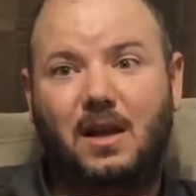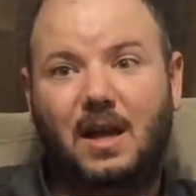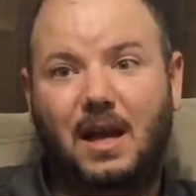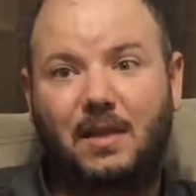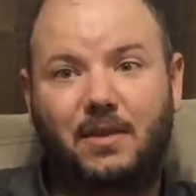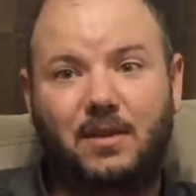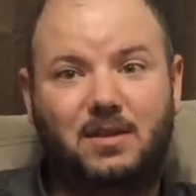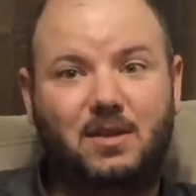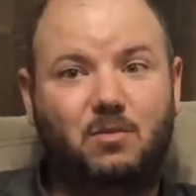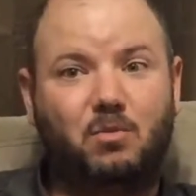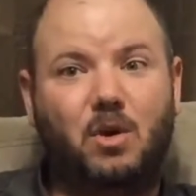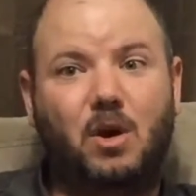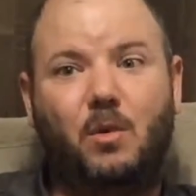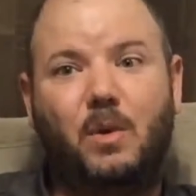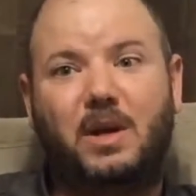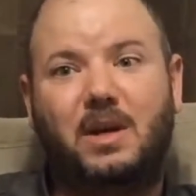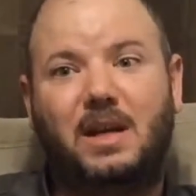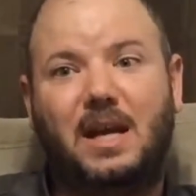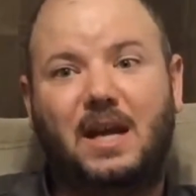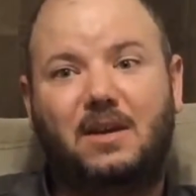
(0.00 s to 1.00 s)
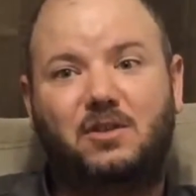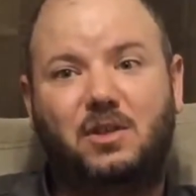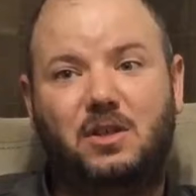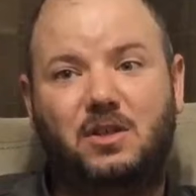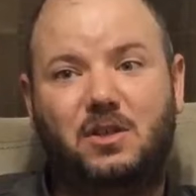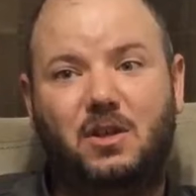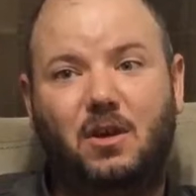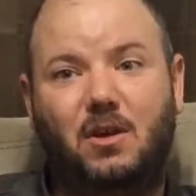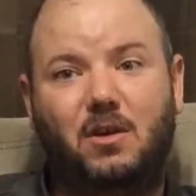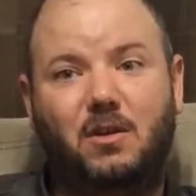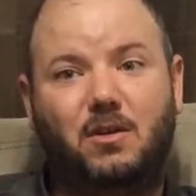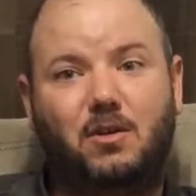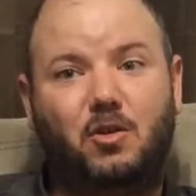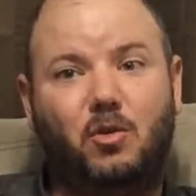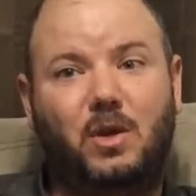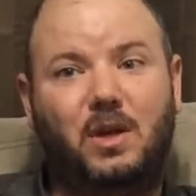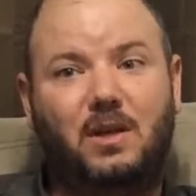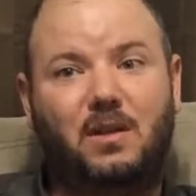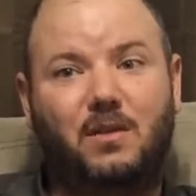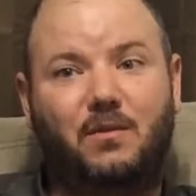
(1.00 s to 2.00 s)
And this is where we can actually start
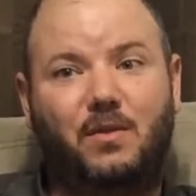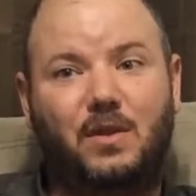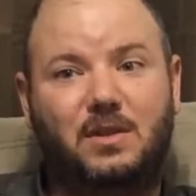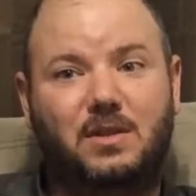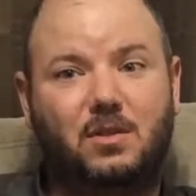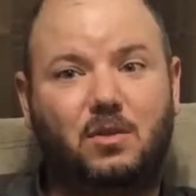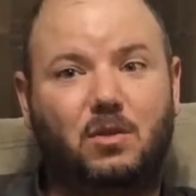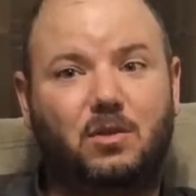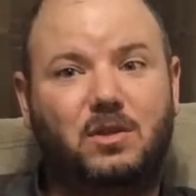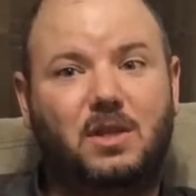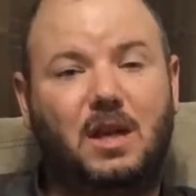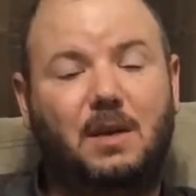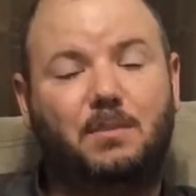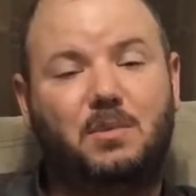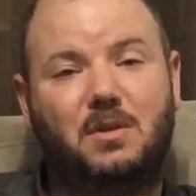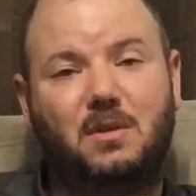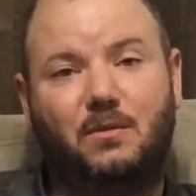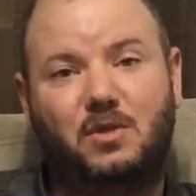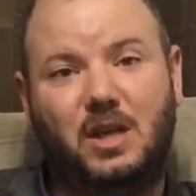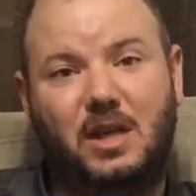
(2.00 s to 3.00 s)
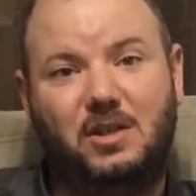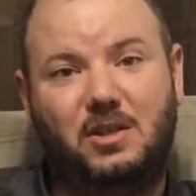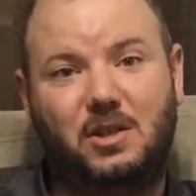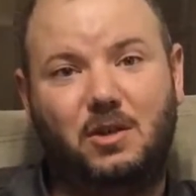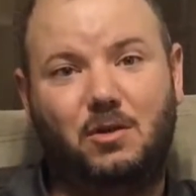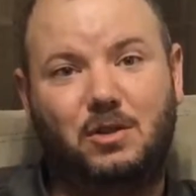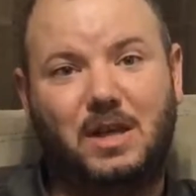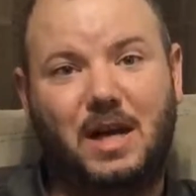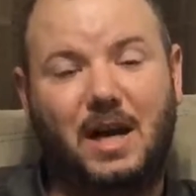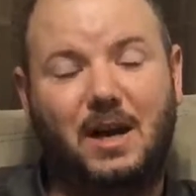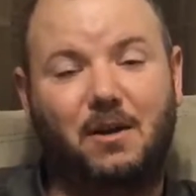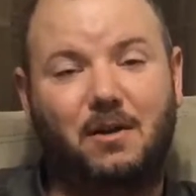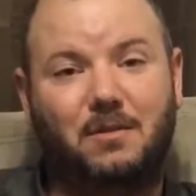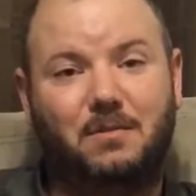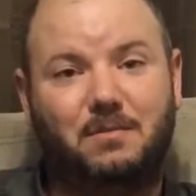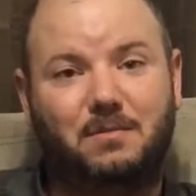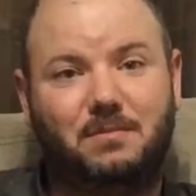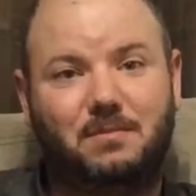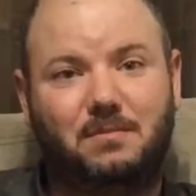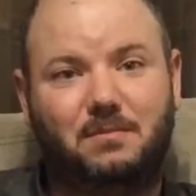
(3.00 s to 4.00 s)
doing the physical steps of changing your
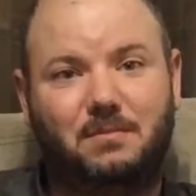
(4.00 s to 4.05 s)
tire.